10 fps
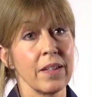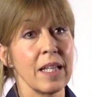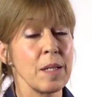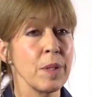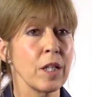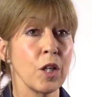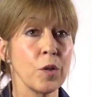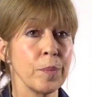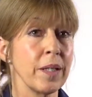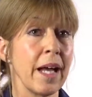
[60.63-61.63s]
The
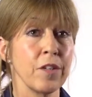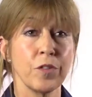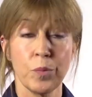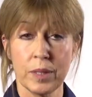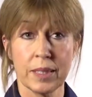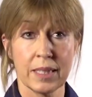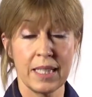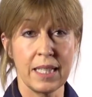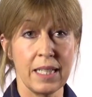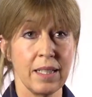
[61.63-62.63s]
hemoglobin
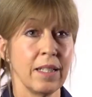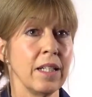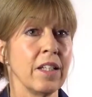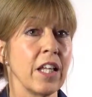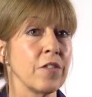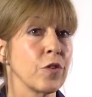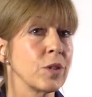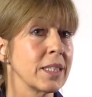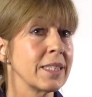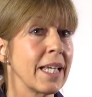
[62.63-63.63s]
alpha-1C therefore is a